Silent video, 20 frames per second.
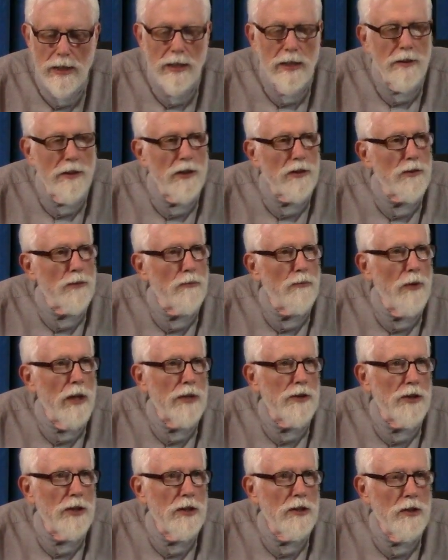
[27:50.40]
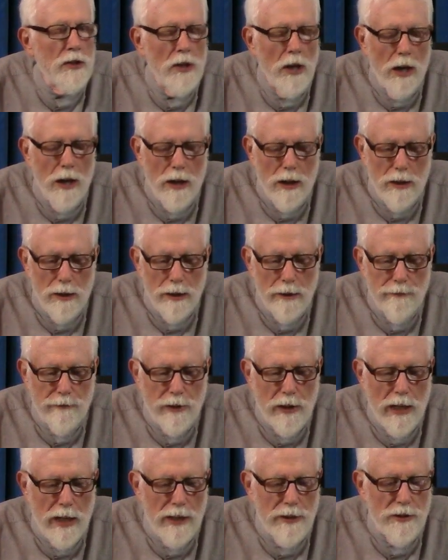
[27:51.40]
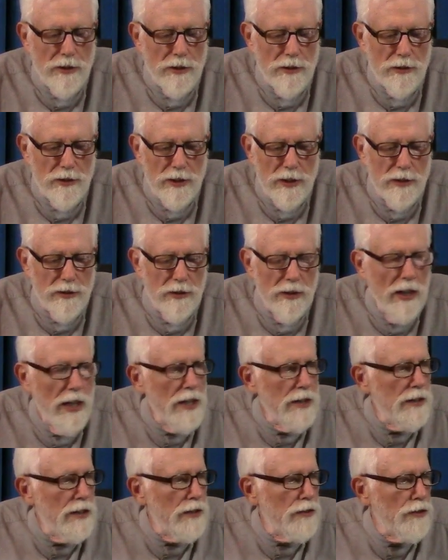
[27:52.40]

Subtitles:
This Russian doll of consciousness, this